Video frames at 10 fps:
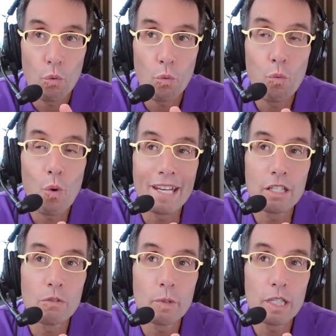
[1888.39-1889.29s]

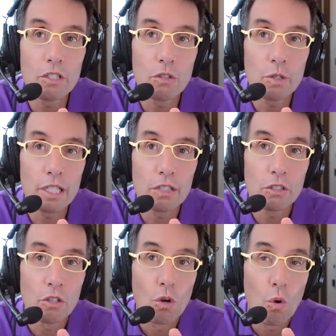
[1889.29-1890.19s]
When do we do
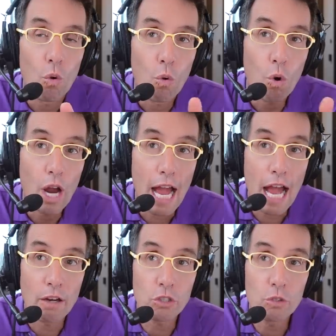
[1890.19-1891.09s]
it? Or
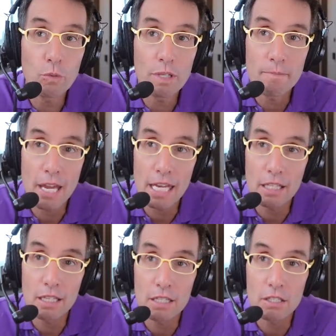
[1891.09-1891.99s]
how do we
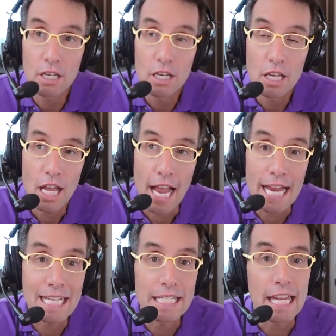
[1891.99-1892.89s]
make this
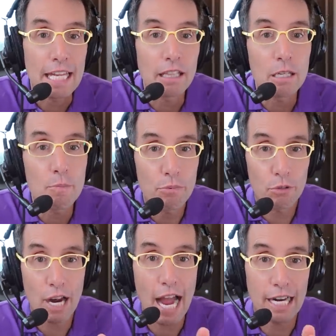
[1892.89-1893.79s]
a daily
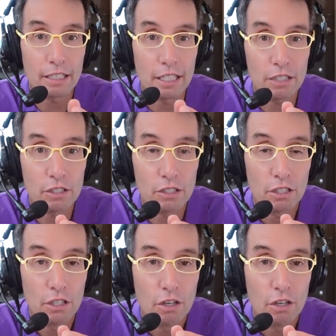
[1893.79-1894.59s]
practice